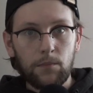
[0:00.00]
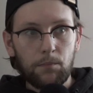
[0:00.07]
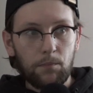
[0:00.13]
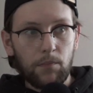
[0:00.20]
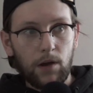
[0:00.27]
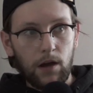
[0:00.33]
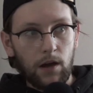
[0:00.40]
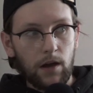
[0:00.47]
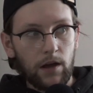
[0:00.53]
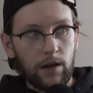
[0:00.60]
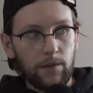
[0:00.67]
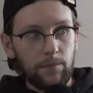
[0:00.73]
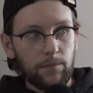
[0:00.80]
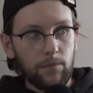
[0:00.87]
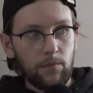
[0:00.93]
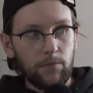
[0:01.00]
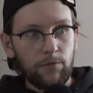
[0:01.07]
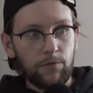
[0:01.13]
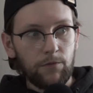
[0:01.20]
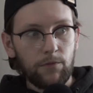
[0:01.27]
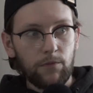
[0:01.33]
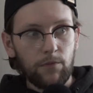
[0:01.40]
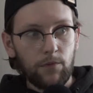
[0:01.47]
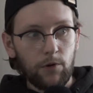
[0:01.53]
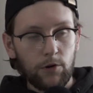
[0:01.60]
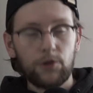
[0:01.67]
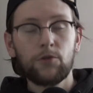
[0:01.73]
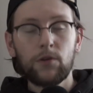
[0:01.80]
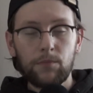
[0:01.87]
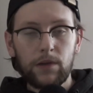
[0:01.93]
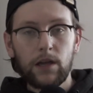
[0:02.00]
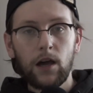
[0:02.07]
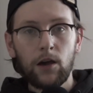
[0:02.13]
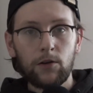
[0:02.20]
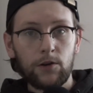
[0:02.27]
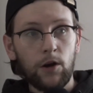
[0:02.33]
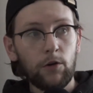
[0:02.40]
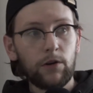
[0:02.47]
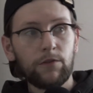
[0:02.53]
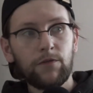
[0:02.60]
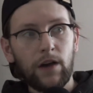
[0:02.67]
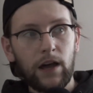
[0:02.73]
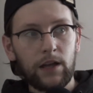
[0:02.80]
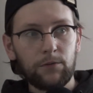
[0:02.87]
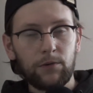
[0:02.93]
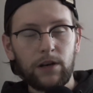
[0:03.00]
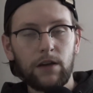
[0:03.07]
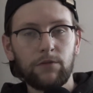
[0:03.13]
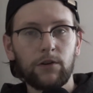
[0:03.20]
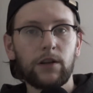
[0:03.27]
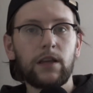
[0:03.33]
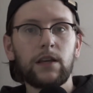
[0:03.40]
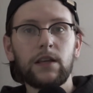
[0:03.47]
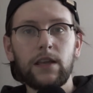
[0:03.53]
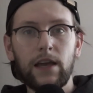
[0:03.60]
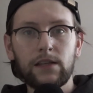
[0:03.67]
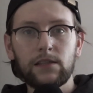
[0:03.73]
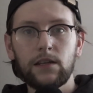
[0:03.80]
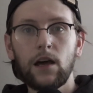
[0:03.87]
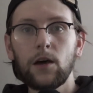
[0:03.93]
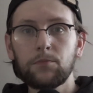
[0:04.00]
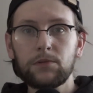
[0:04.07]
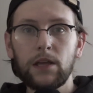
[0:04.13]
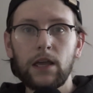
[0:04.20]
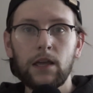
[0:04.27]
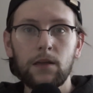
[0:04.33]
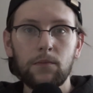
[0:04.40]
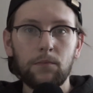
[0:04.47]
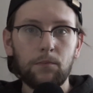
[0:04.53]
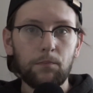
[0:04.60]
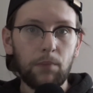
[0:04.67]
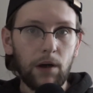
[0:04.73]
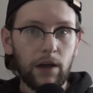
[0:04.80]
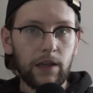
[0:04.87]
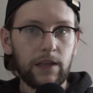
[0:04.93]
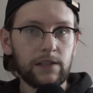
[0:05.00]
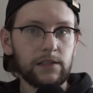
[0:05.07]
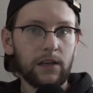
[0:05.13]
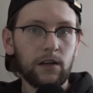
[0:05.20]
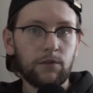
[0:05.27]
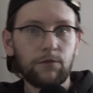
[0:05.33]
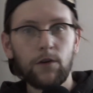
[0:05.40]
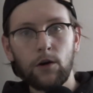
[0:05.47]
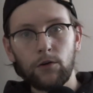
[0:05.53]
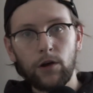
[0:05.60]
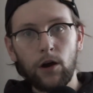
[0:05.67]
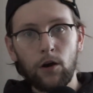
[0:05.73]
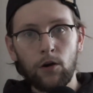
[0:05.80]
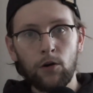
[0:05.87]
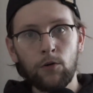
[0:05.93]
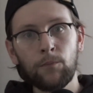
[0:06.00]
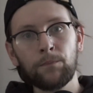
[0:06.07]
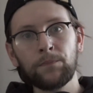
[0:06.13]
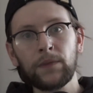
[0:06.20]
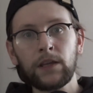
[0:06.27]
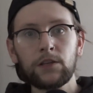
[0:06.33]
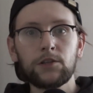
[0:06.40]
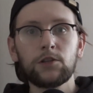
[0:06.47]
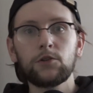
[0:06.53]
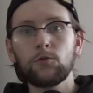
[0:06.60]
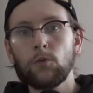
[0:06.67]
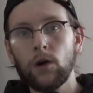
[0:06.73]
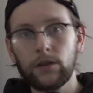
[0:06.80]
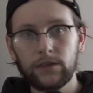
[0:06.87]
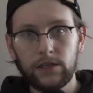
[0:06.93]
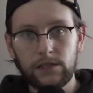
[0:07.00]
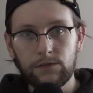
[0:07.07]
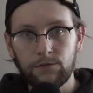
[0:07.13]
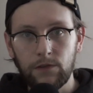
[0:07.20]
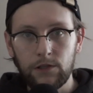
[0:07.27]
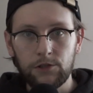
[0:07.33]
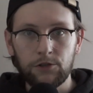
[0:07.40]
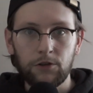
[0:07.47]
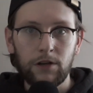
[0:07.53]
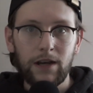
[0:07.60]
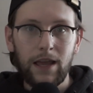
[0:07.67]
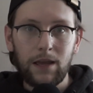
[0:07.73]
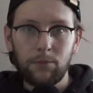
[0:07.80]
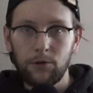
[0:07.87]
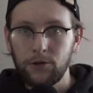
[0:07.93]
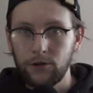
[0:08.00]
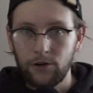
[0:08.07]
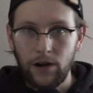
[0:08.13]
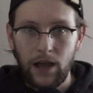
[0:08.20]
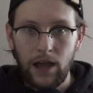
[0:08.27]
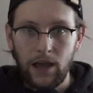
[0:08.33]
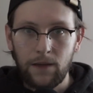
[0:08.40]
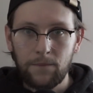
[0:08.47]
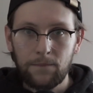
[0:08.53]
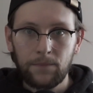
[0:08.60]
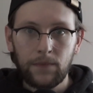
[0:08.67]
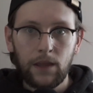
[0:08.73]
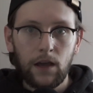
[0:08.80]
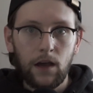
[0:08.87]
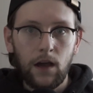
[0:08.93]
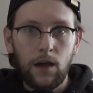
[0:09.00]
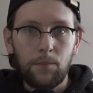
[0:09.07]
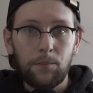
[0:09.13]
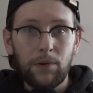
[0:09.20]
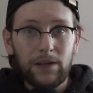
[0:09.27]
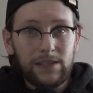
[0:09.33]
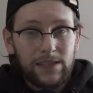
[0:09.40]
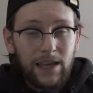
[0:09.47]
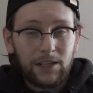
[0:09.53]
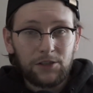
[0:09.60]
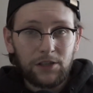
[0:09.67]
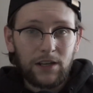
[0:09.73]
or you can be notified whenever Kitty has an update but it's going to phone home. Do you want this feature enabled or not? But it's actually an